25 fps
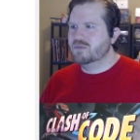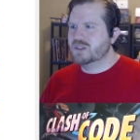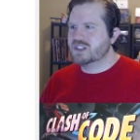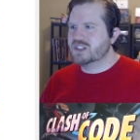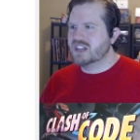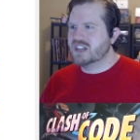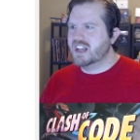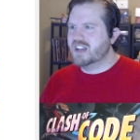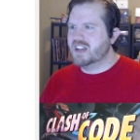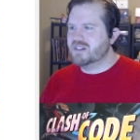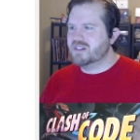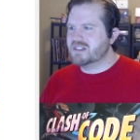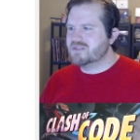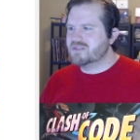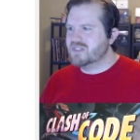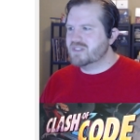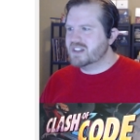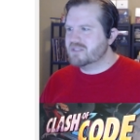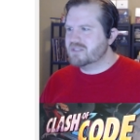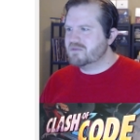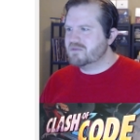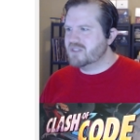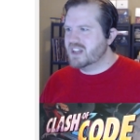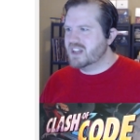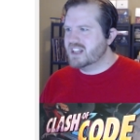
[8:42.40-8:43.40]
I always
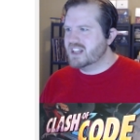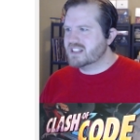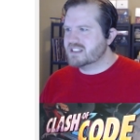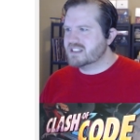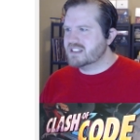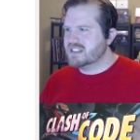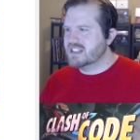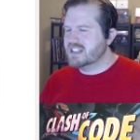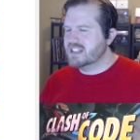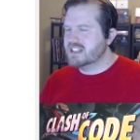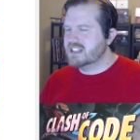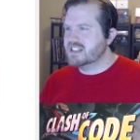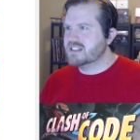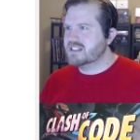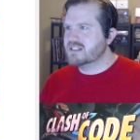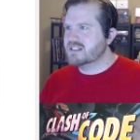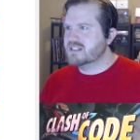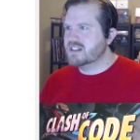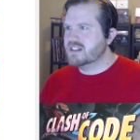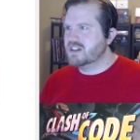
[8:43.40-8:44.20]
find fascinating.